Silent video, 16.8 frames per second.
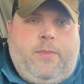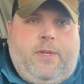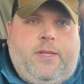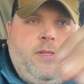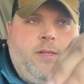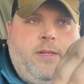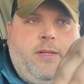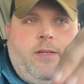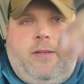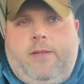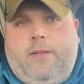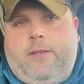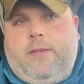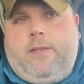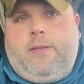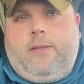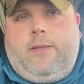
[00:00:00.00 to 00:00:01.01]
Is it
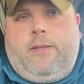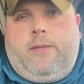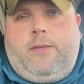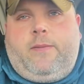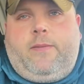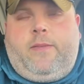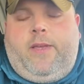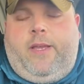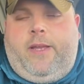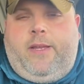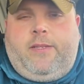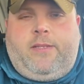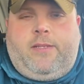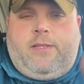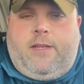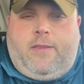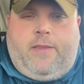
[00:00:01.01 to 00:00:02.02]
this?
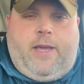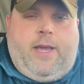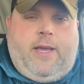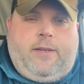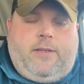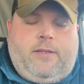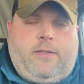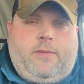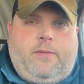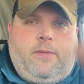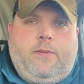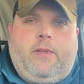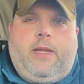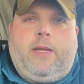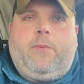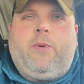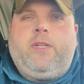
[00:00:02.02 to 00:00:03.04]
Is it that? Just
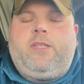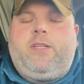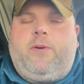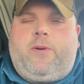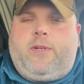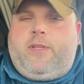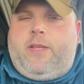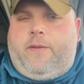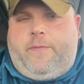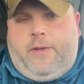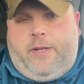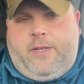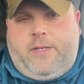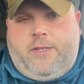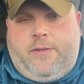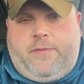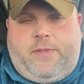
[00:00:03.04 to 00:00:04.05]
like, what's your
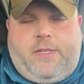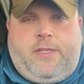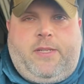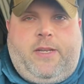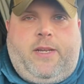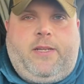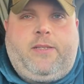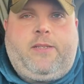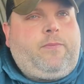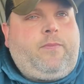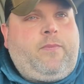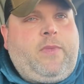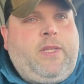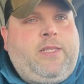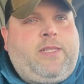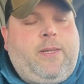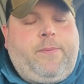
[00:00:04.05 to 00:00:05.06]
definition of success?
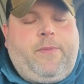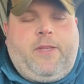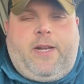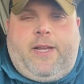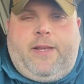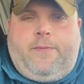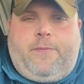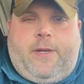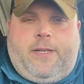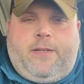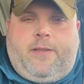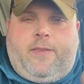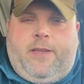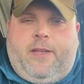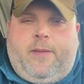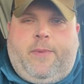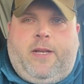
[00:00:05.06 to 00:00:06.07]
It's something I've had to
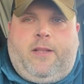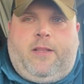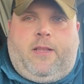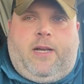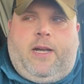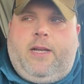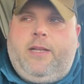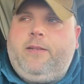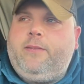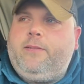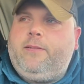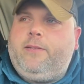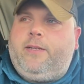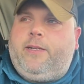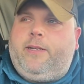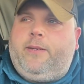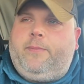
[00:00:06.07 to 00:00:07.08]
think about a lot.
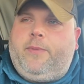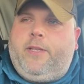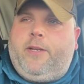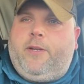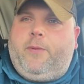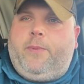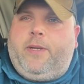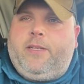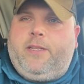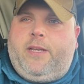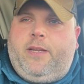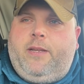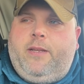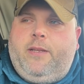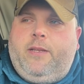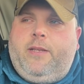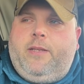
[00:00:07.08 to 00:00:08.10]
You know, because I
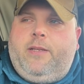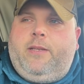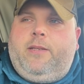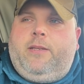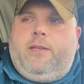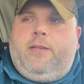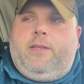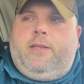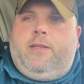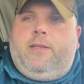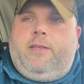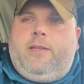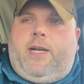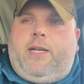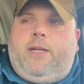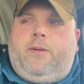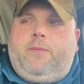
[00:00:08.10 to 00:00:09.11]

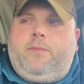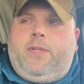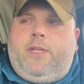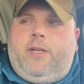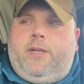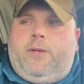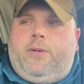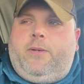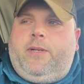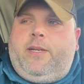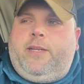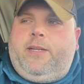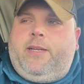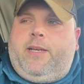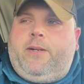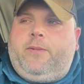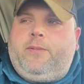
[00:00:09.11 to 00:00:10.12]
don't, you know,
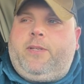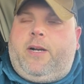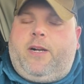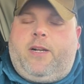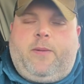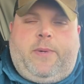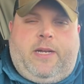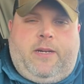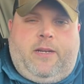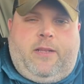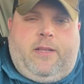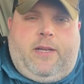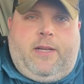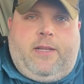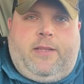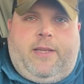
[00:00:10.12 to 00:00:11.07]
I don't talk about it a lot.